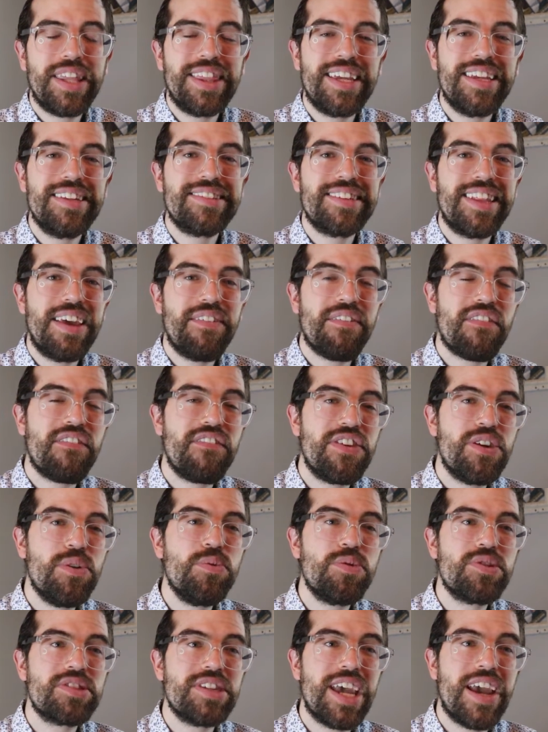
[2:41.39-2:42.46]
I think he's going to have a
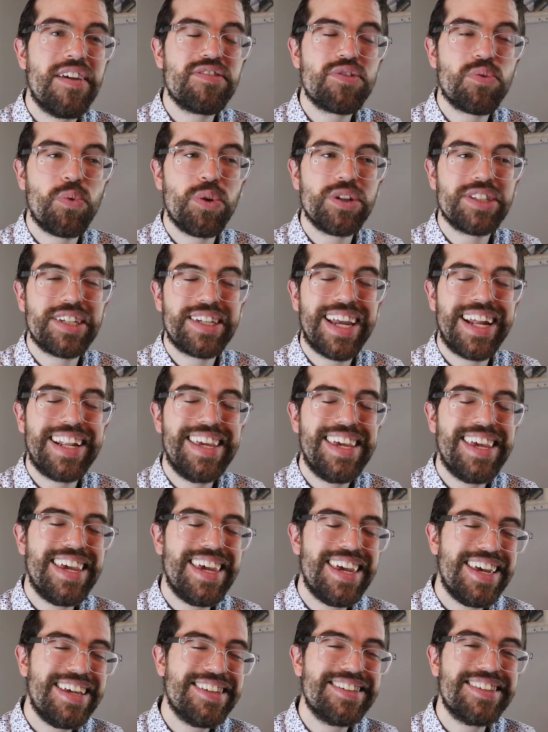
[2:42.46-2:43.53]
few saves, which again,
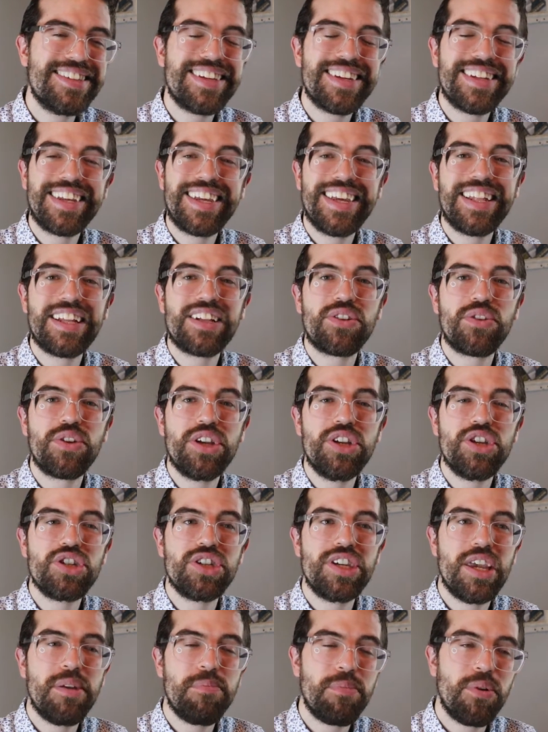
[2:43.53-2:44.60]
he isn't going to get a clean
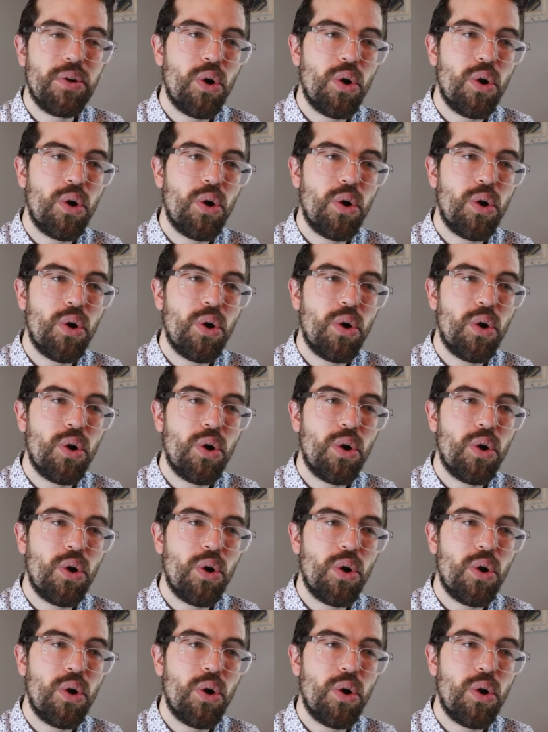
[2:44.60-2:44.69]
sheet,